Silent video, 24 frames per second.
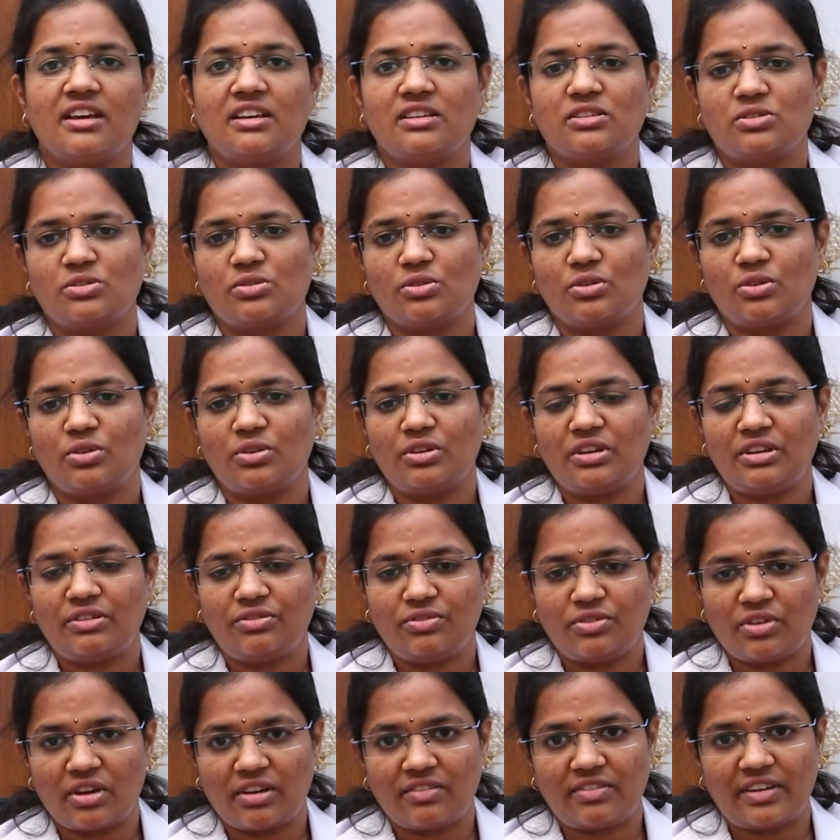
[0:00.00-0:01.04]
So
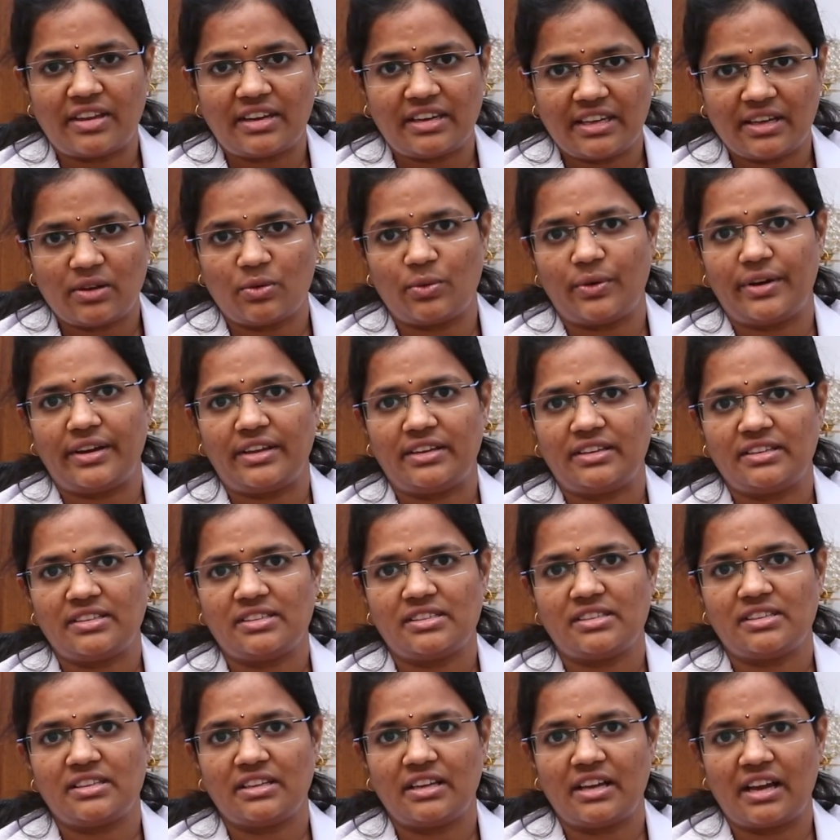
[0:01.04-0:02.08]
if you have any
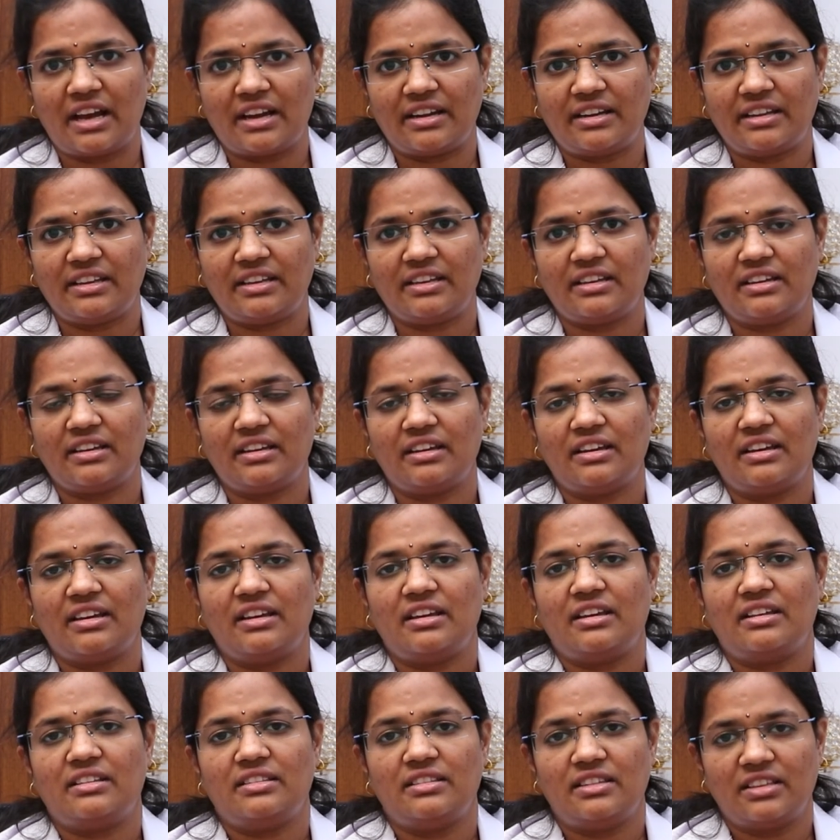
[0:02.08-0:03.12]
queries regarding
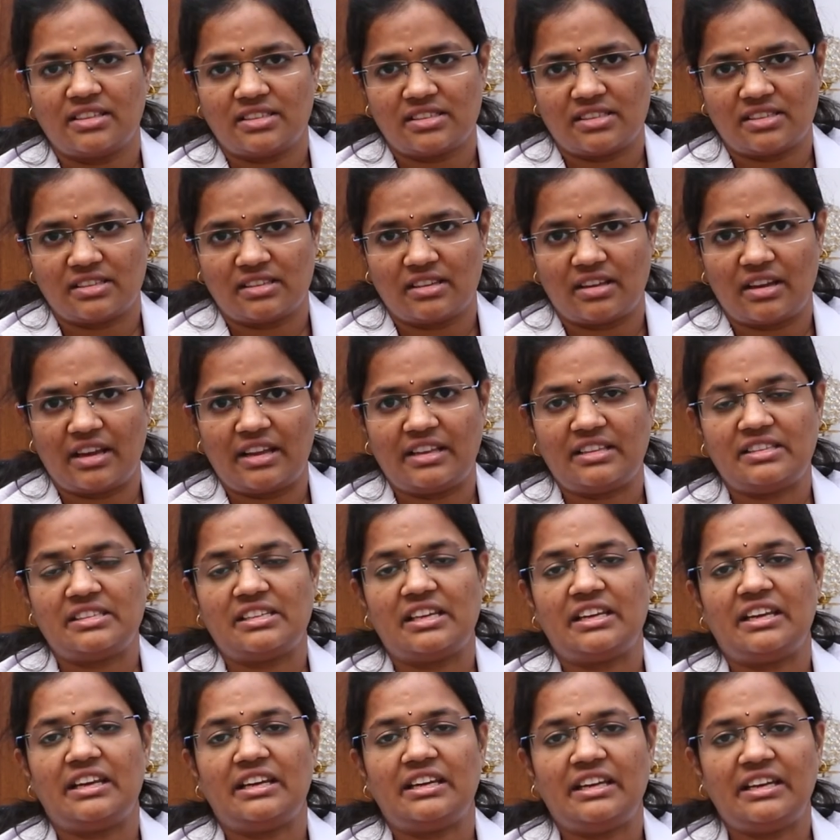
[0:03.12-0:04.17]
this is
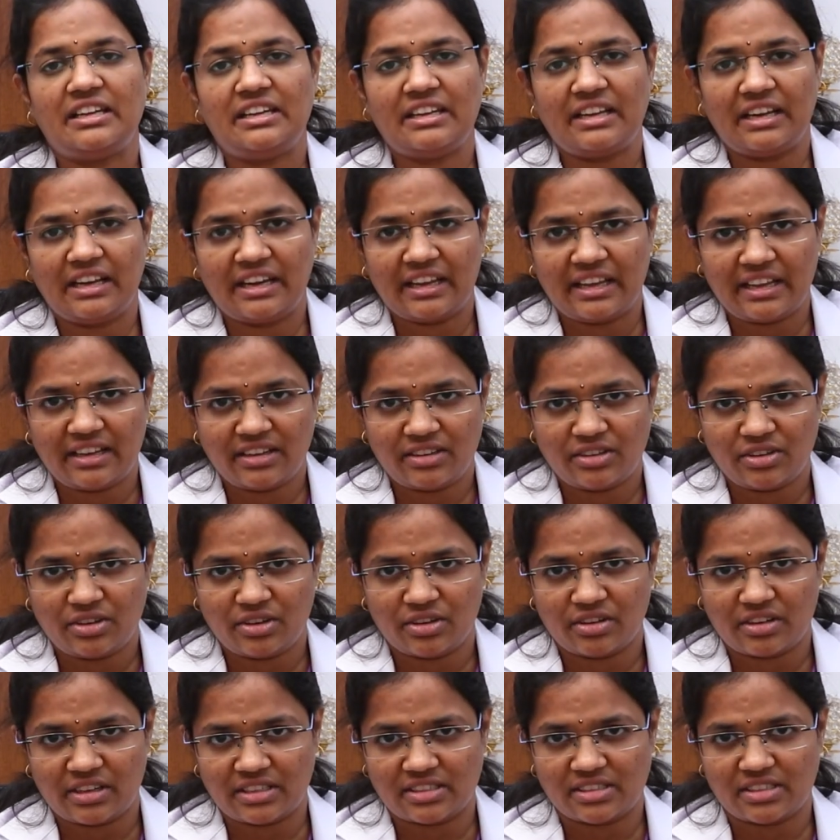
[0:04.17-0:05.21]
there any delay in
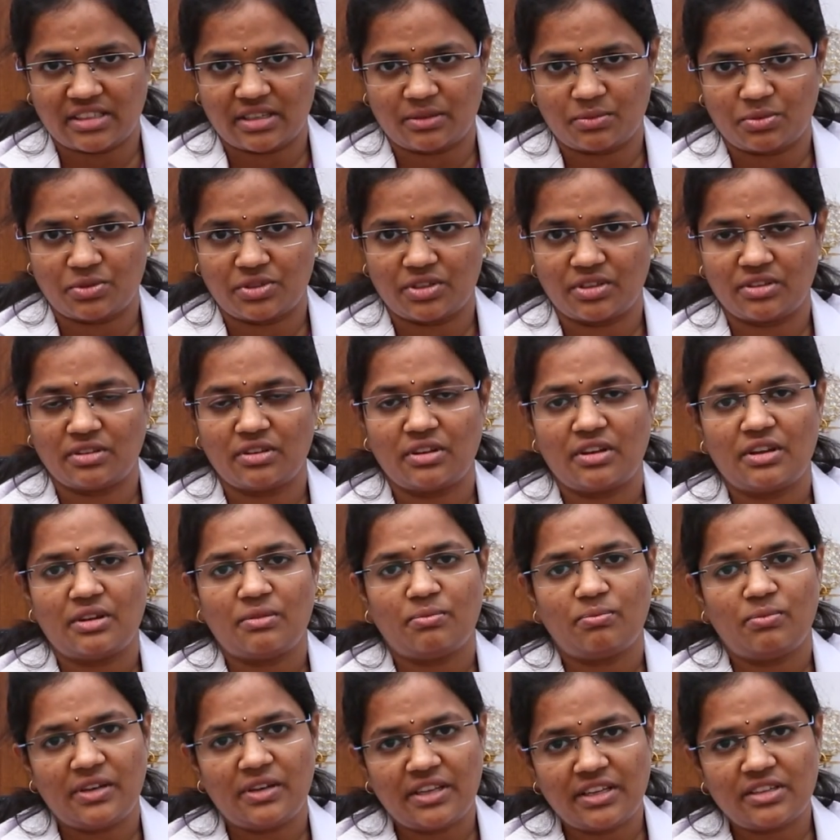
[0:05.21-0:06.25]
your conception
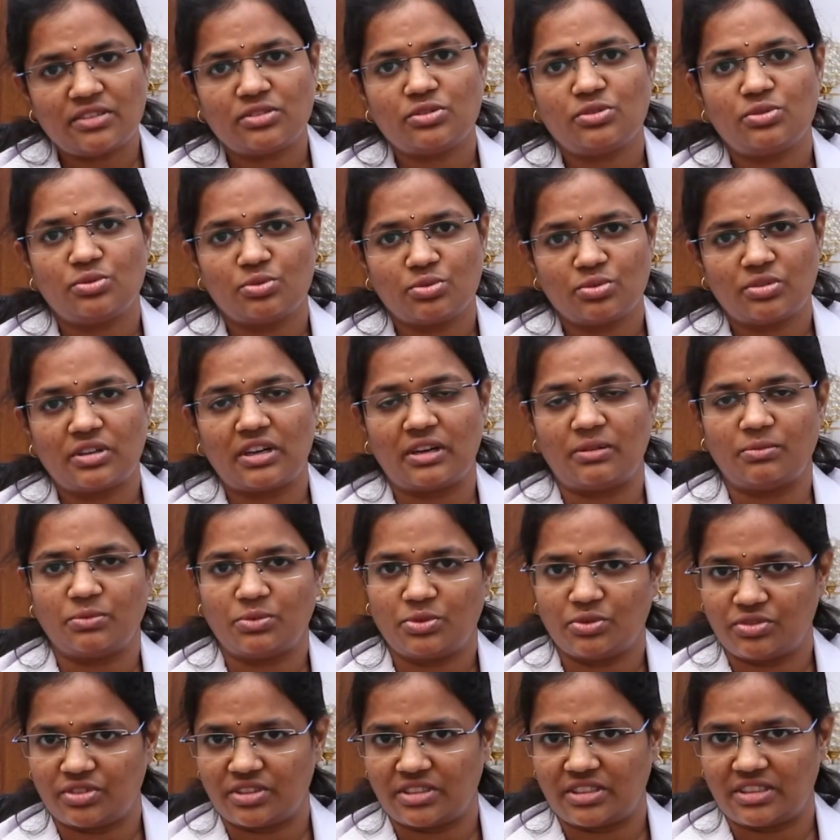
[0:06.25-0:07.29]
please do come
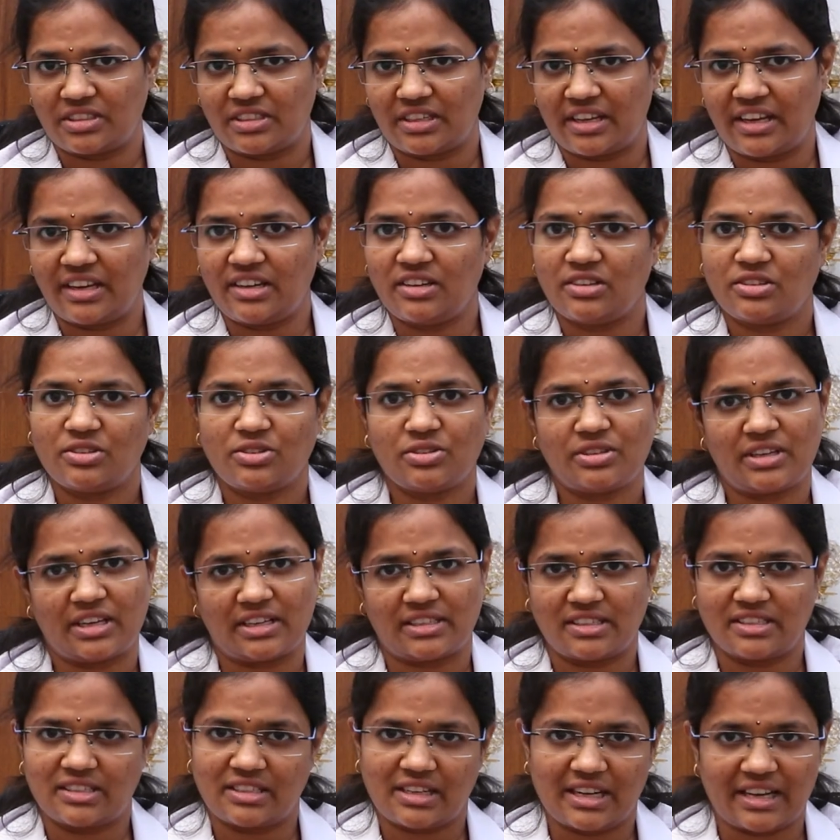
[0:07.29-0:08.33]
to Ferty9 to
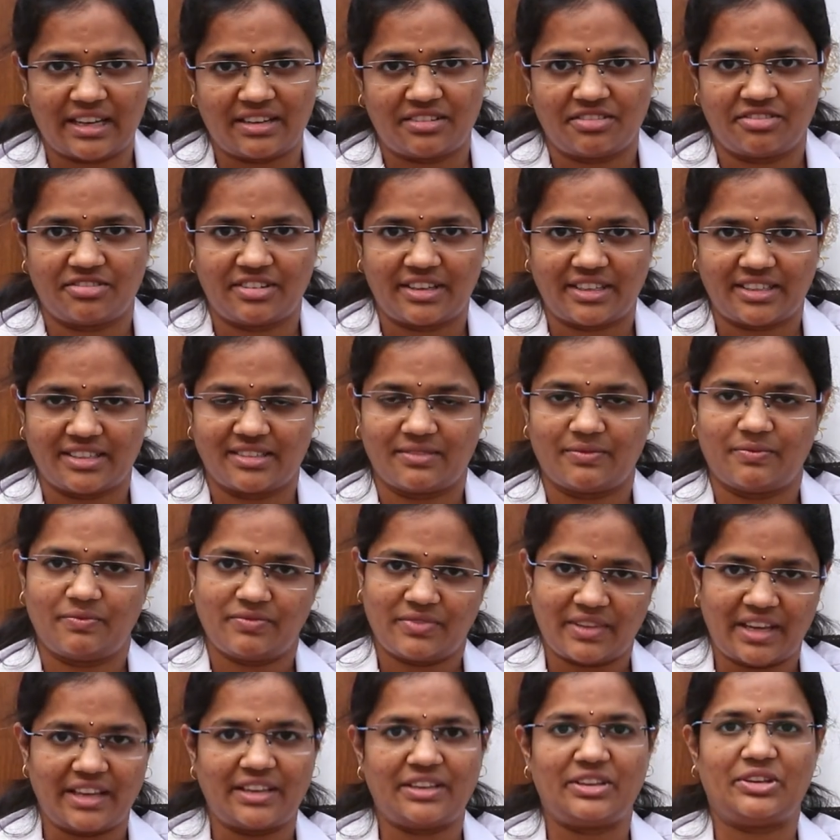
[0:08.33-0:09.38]
get it clarified
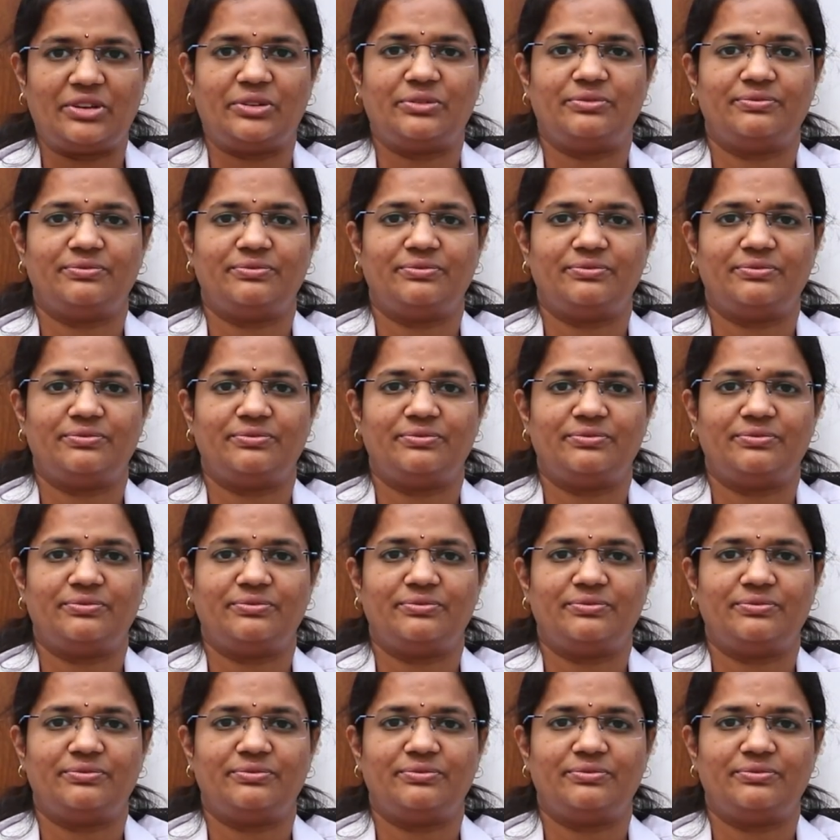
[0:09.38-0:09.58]
thank you